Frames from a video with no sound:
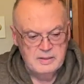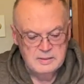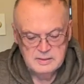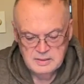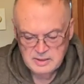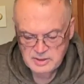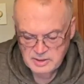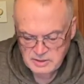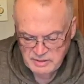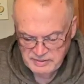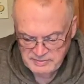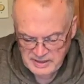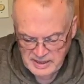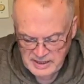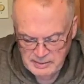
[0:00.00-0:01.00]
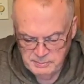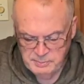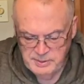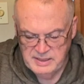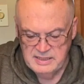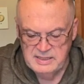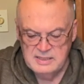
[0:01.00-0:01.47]
So I've got a
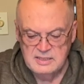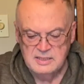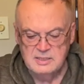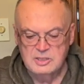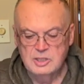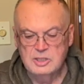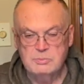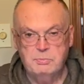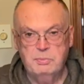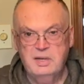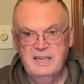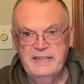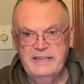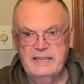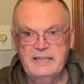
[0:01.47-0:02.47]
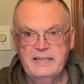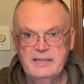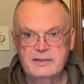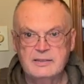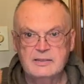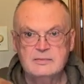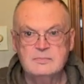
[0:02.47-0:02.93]
piece that's just plain
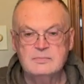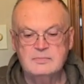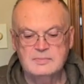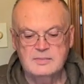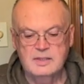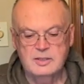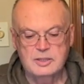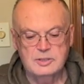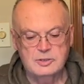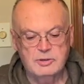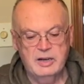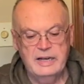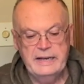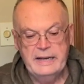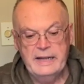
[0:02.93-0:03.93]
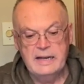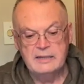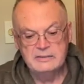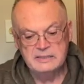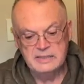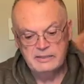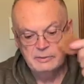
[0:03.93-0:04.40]
here. I'm gonna try it out,
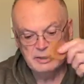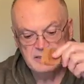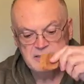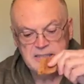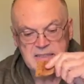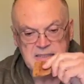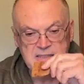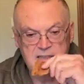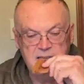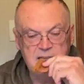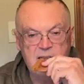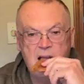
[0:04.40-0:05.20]
see what it tastes like.